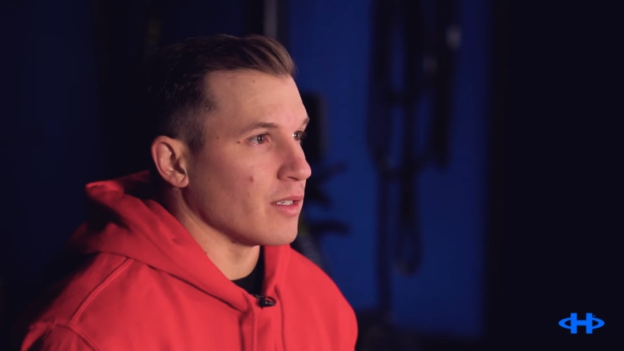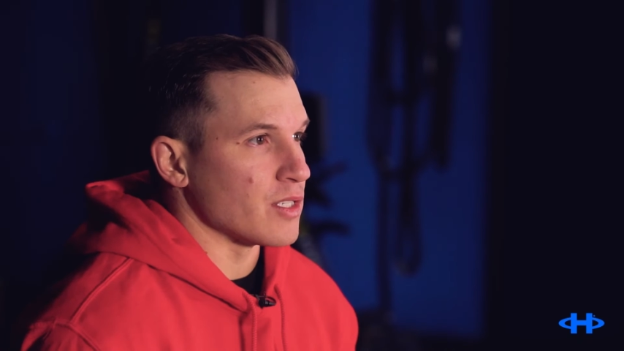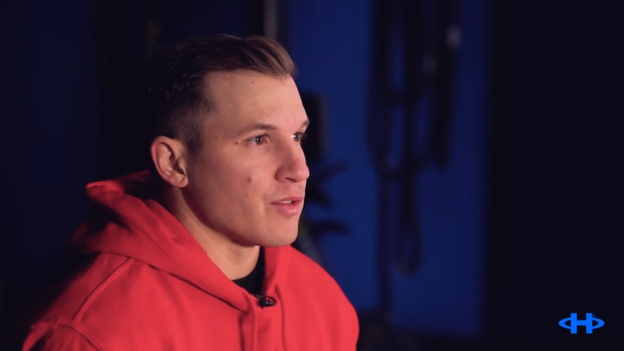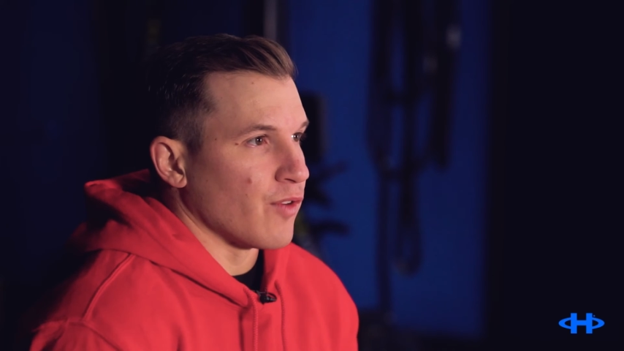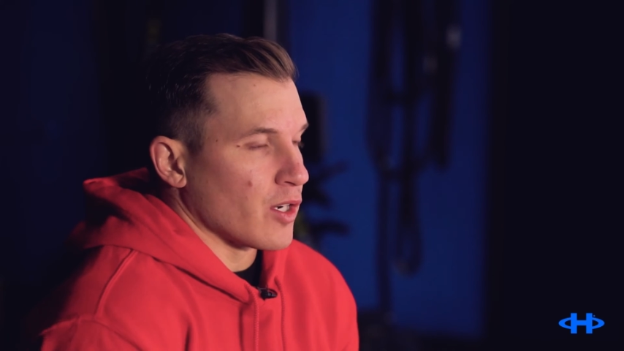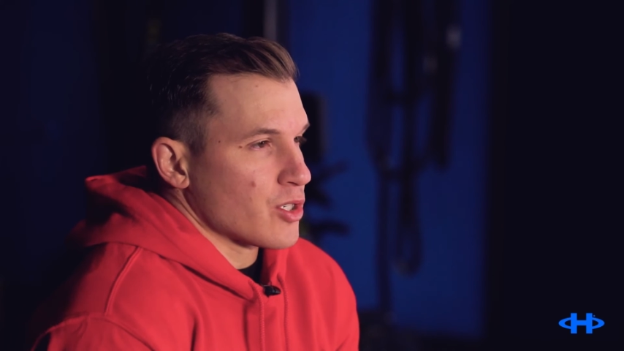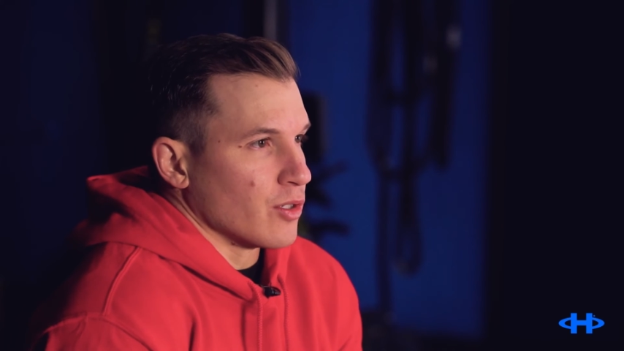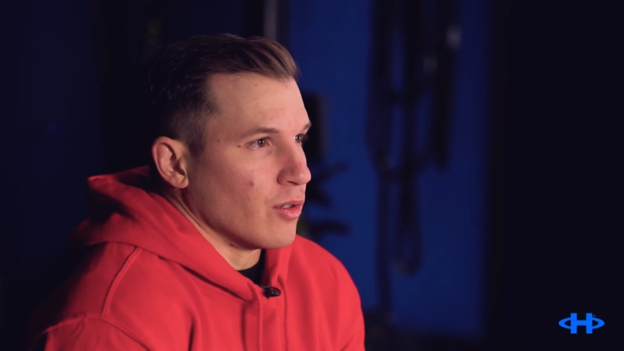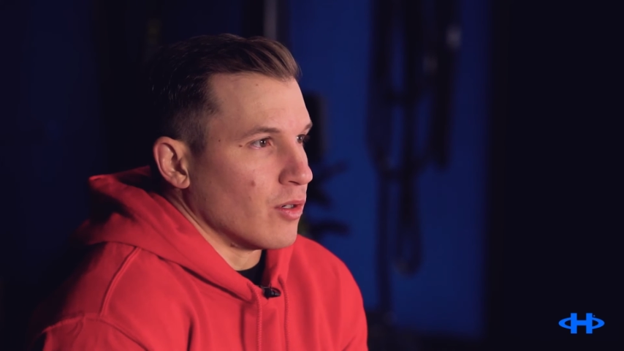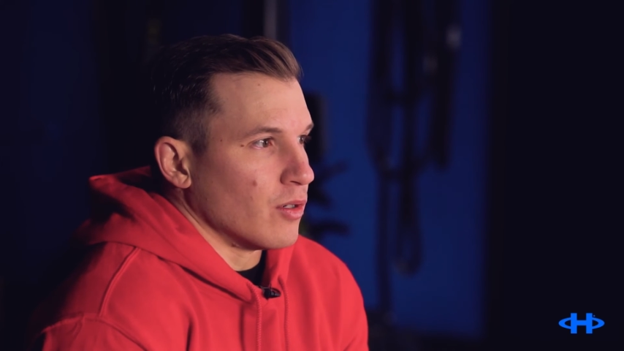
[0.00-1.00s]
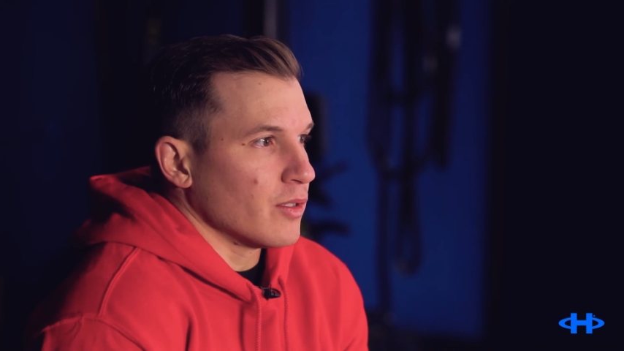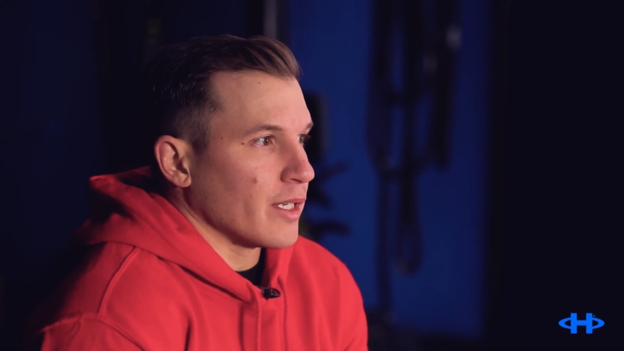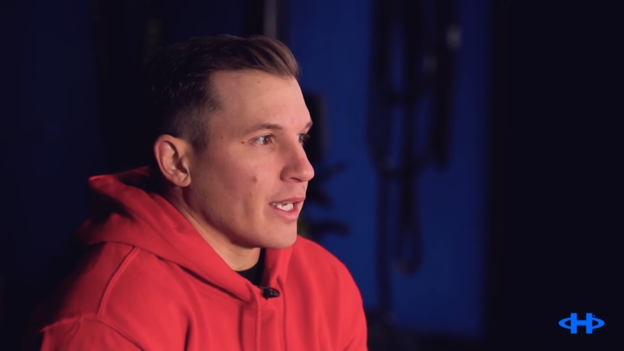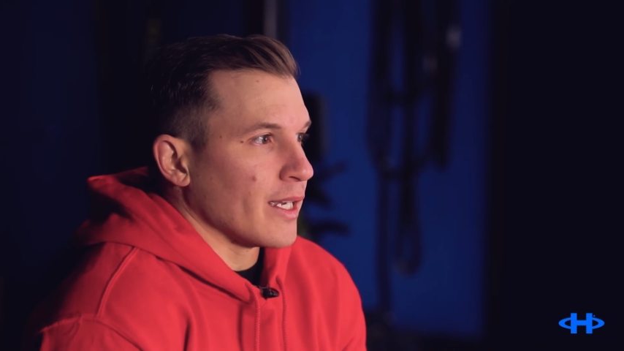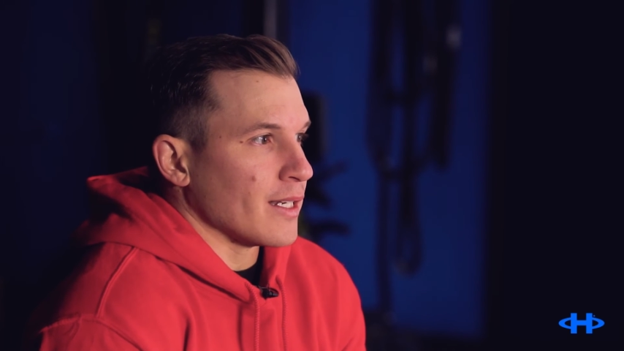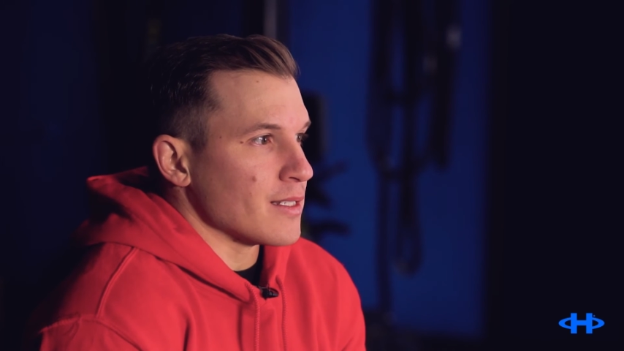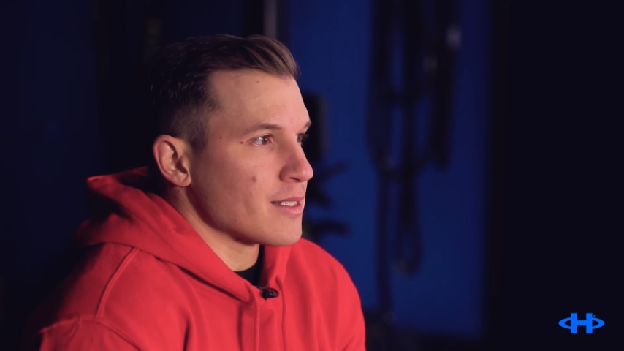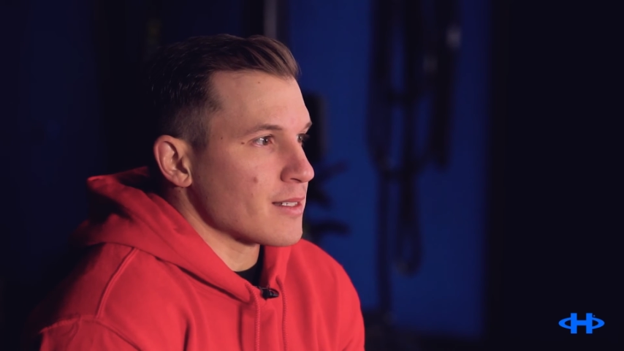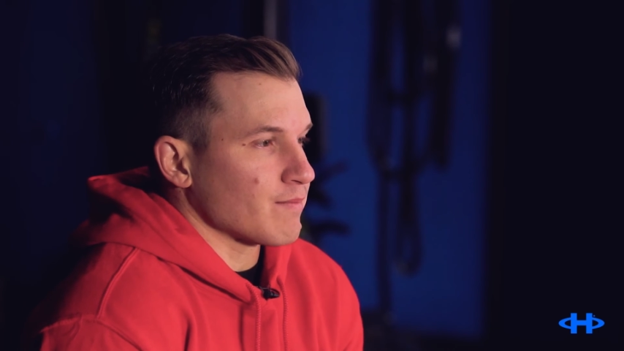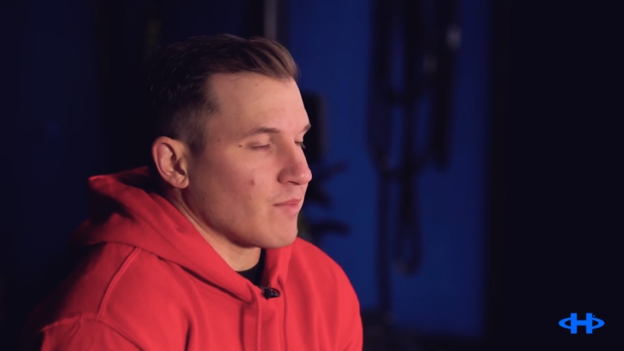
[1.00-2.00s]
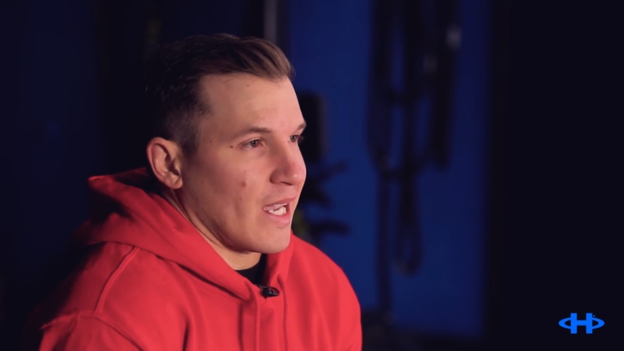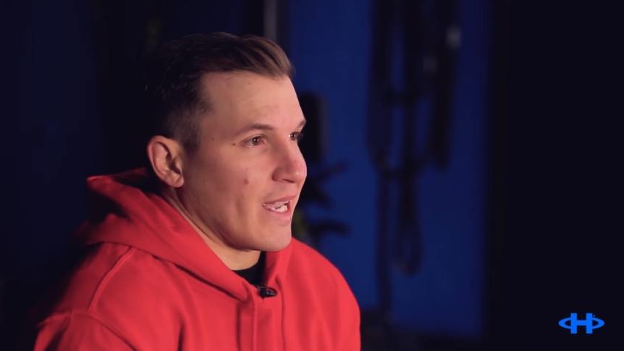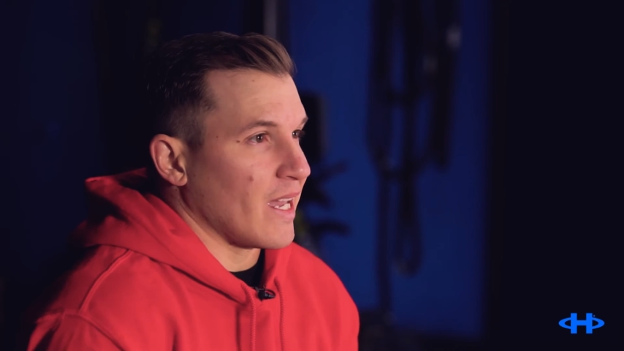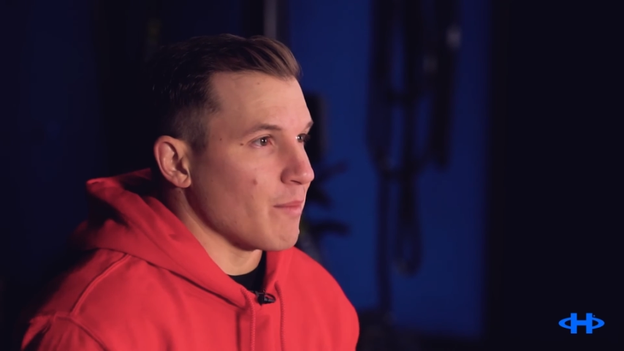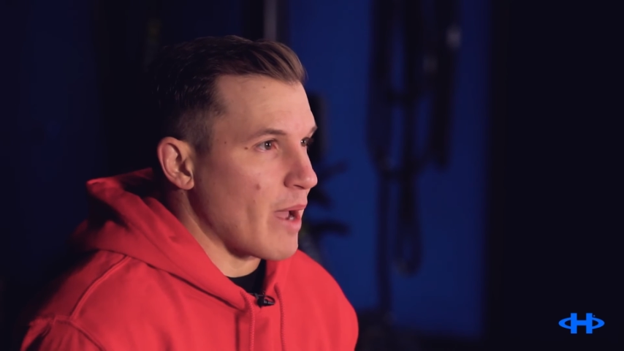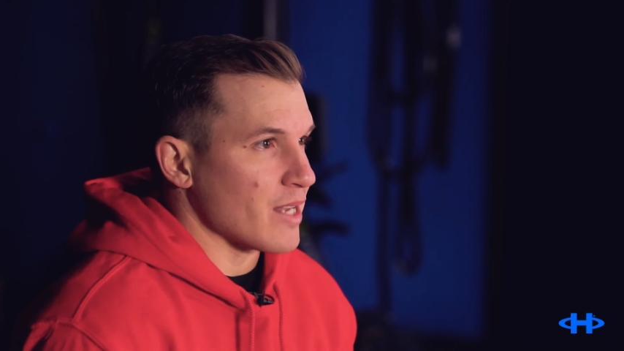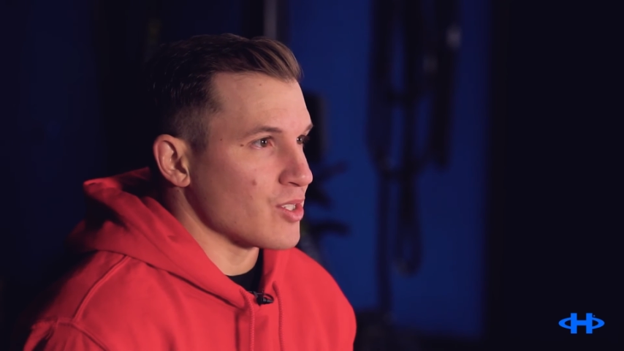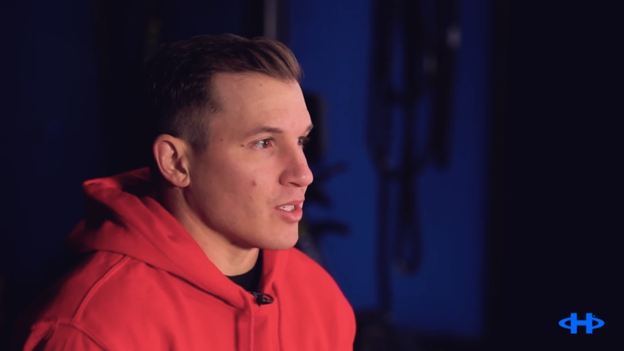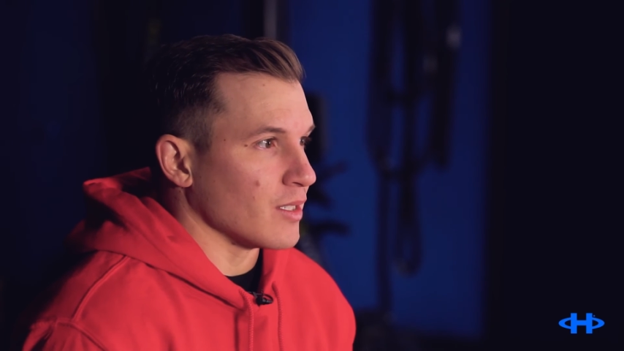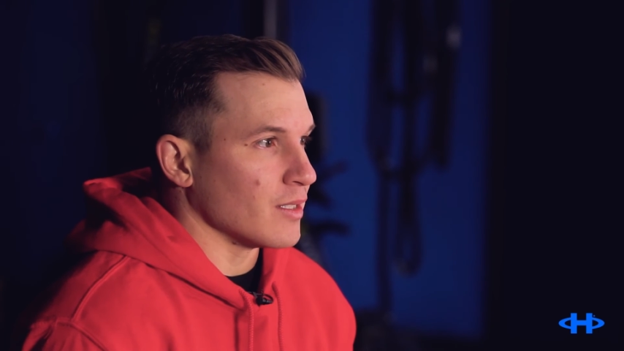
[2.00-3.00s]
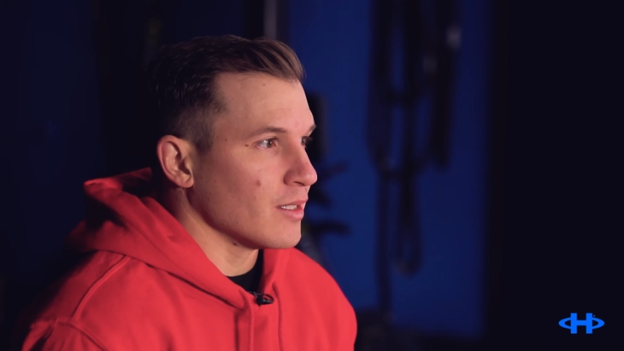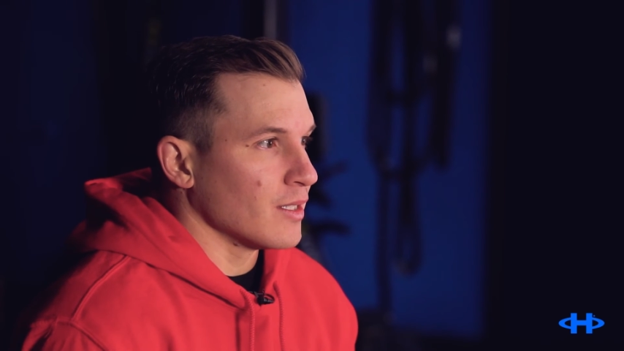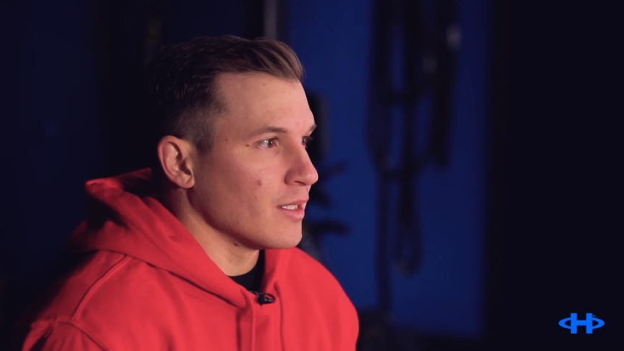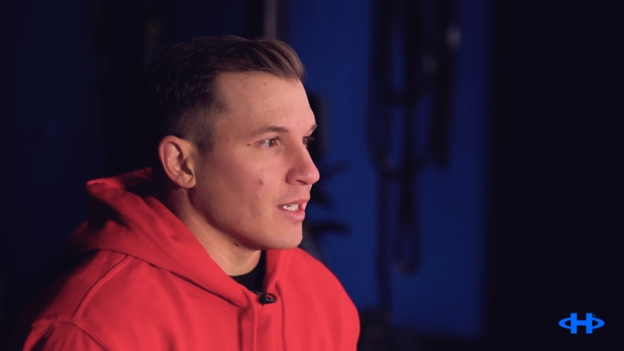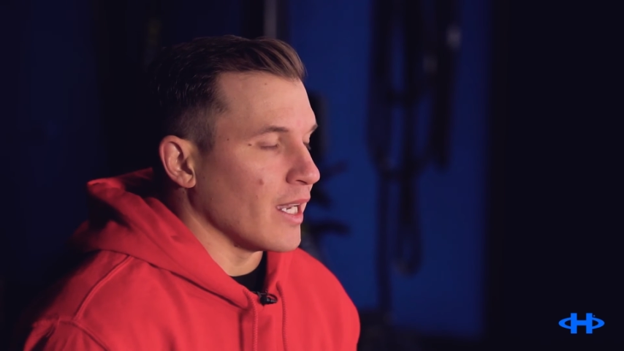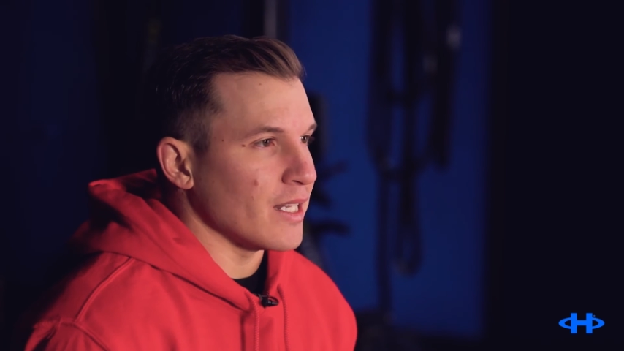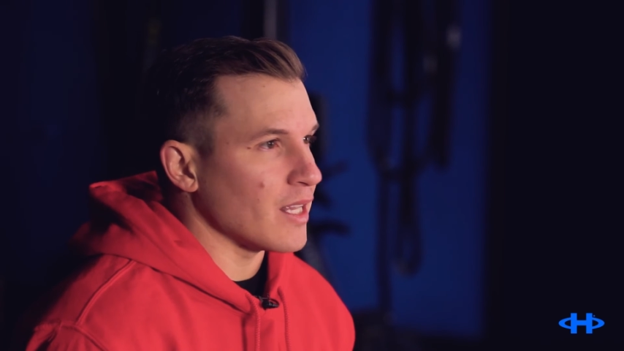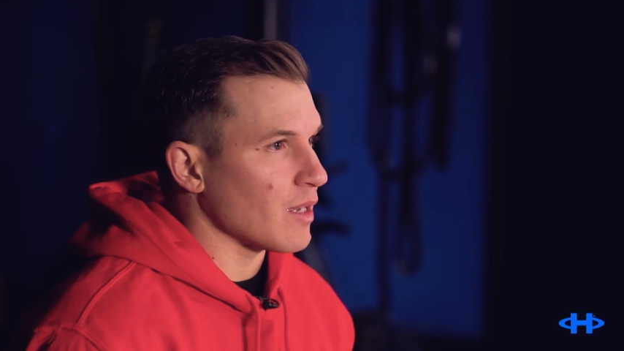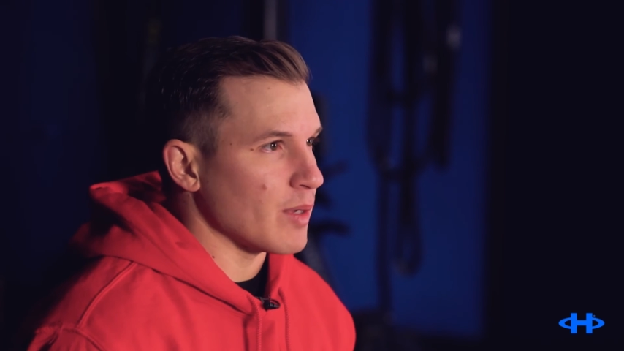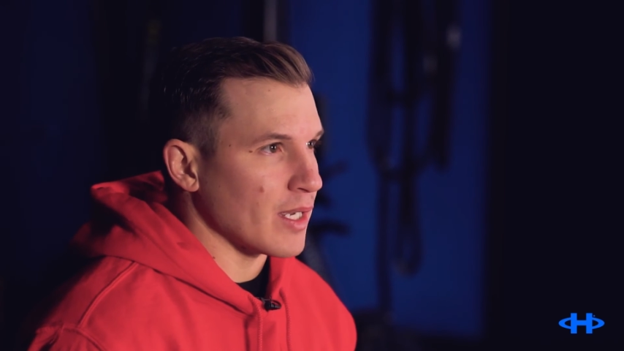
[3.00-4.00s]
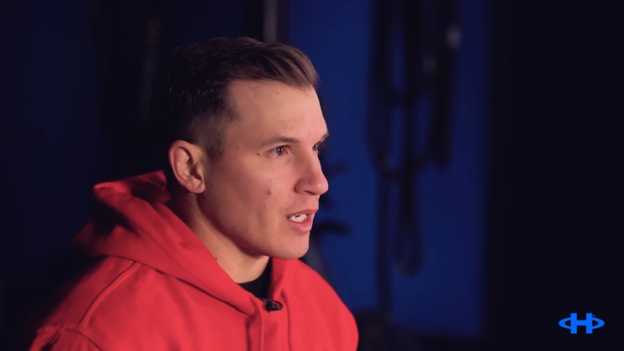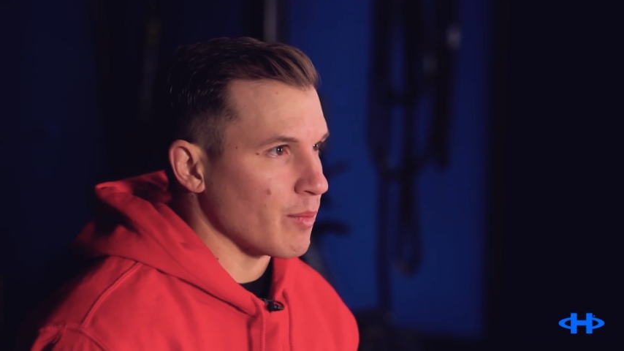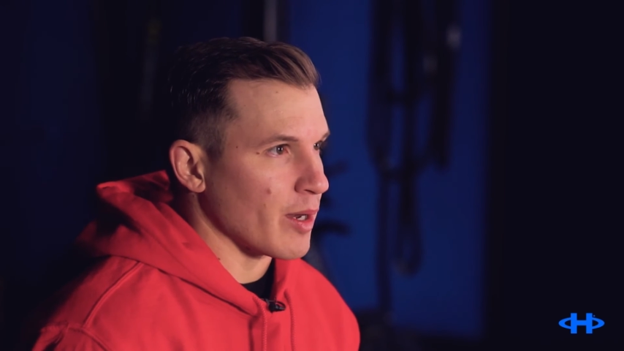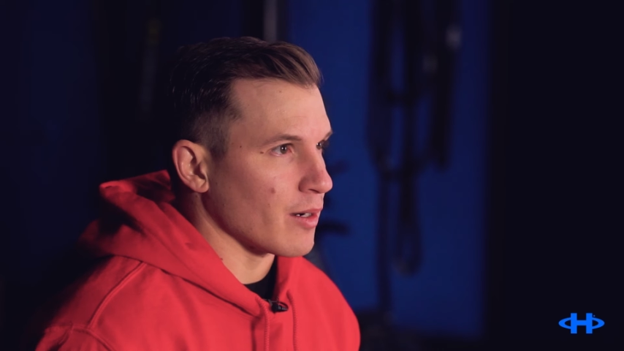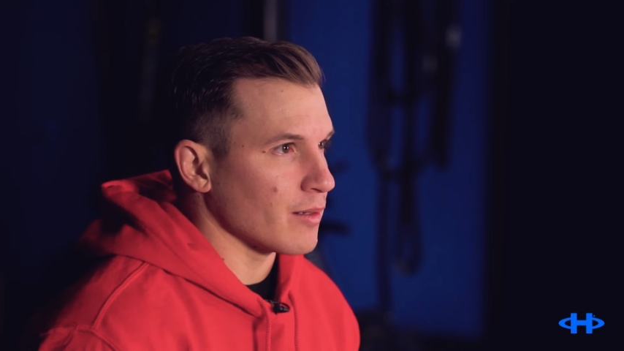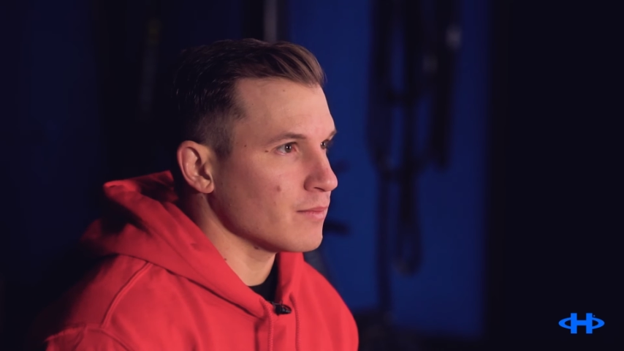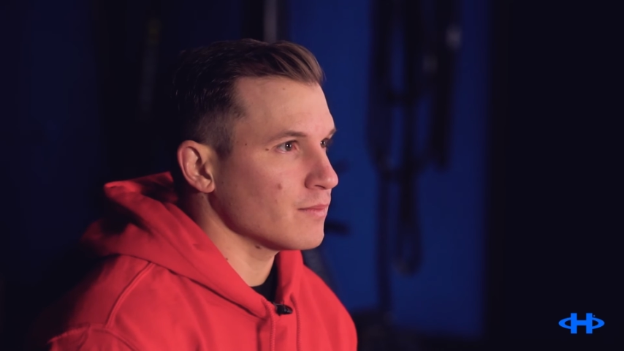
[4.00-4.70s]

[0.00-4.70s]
it's functional, and I can't imagine anything being any better.